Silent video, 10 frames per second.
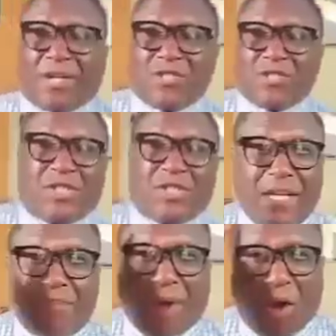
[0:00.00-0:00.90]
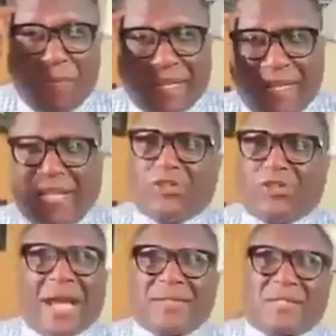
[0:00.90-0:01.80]
you see, in Bowman, he
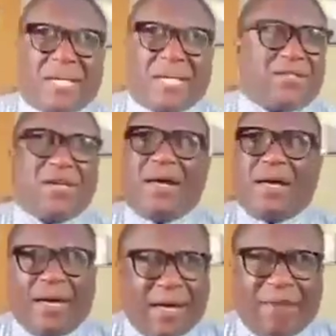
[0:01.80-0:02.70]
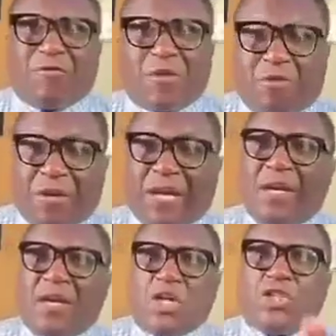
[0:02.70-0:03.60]
translates
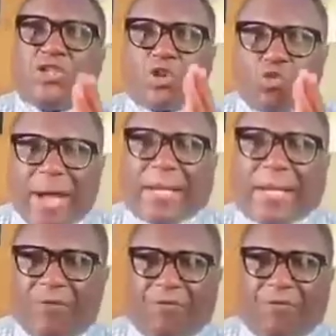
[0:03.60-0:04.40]
everything directly